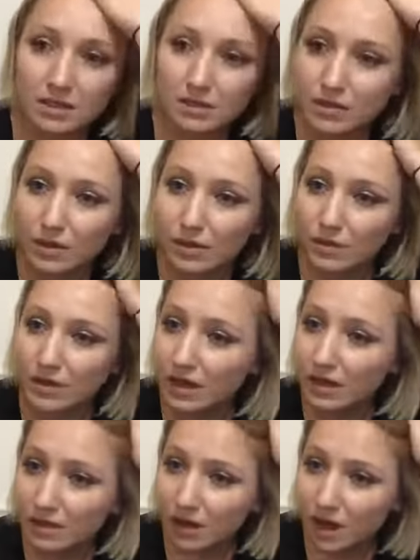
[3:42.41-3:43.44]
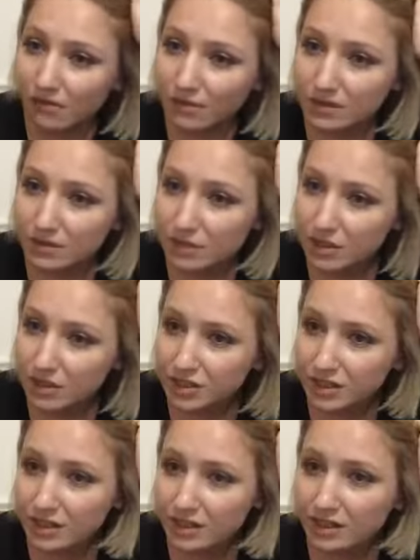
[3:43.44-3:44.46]
So the other obvious
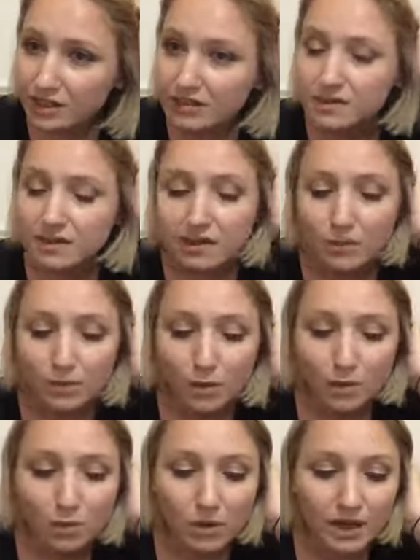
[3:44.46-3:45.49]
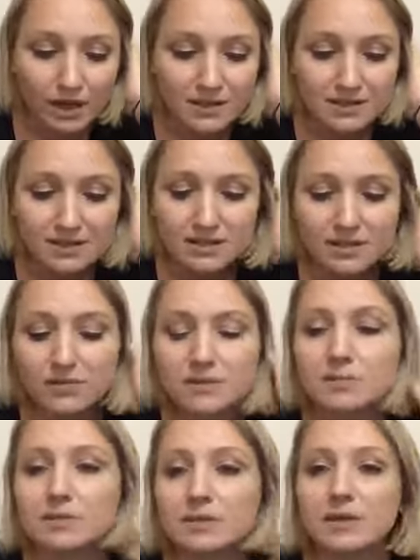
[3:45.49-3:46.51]
question is, what is the
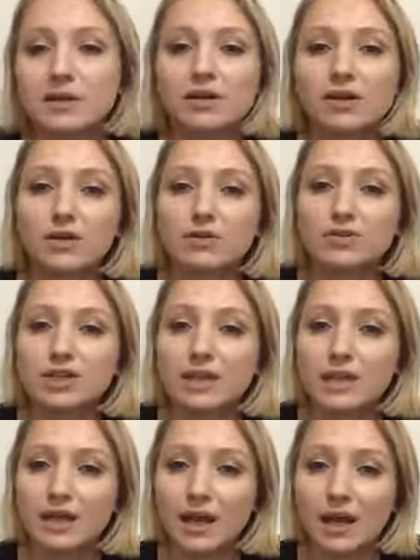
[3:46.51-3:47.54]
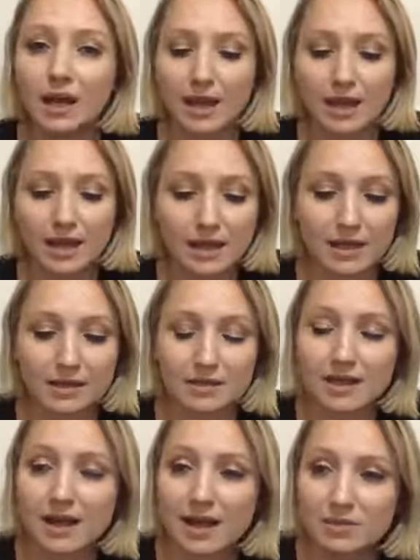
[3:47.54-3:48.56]
difference between coaching
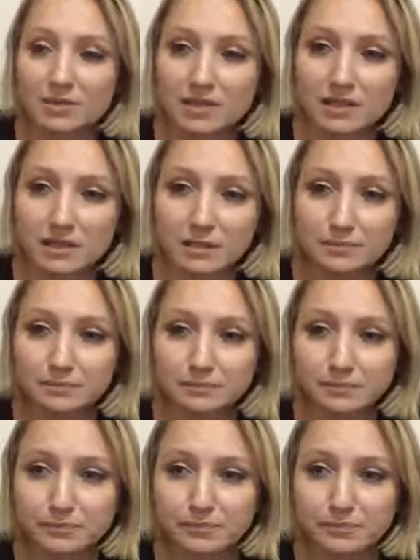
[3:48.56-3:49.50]
and counseling?